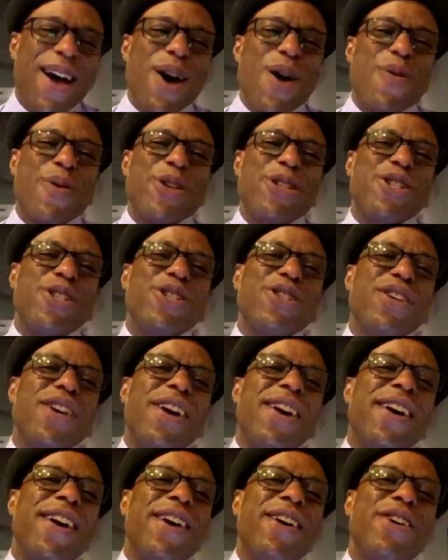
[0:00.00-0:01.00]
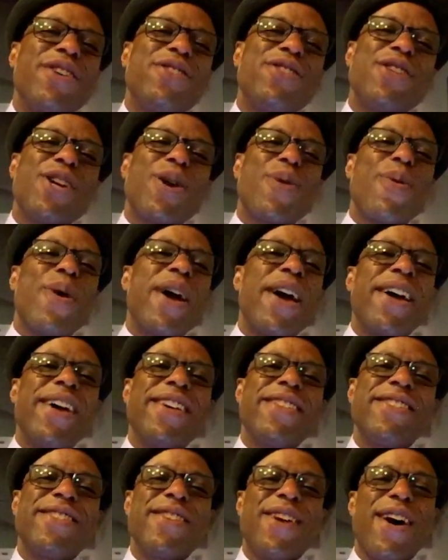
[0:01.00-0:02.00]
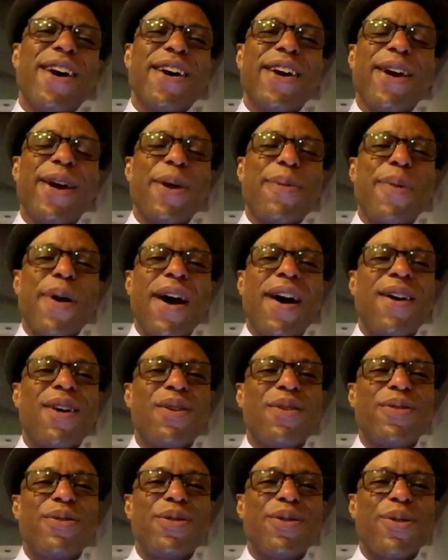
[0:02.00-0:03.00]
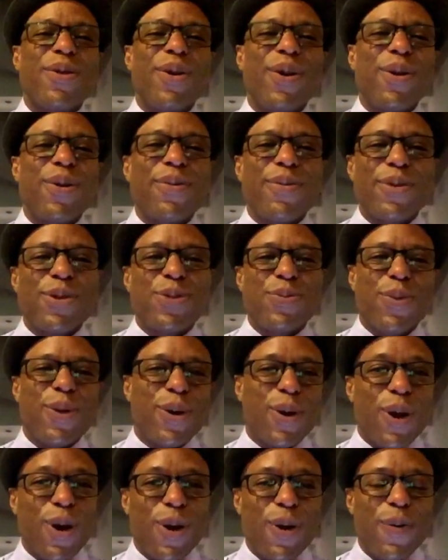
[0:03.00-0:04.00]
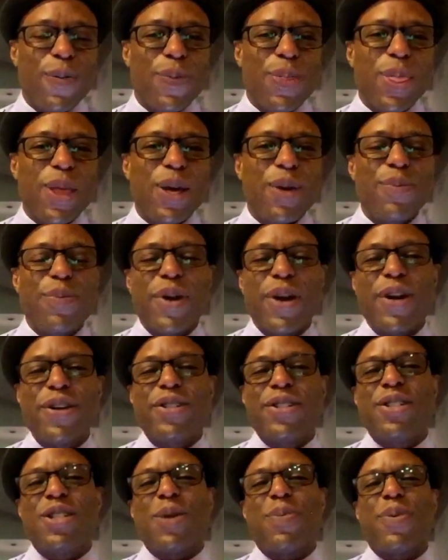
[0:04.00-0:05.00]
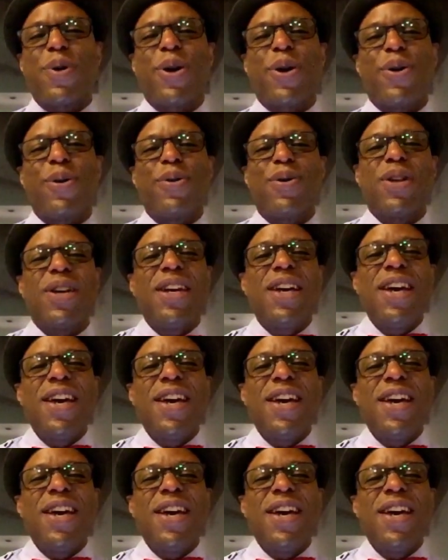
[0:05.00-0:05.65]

Which is a good segue into talking about Risperdal compared to Depakote.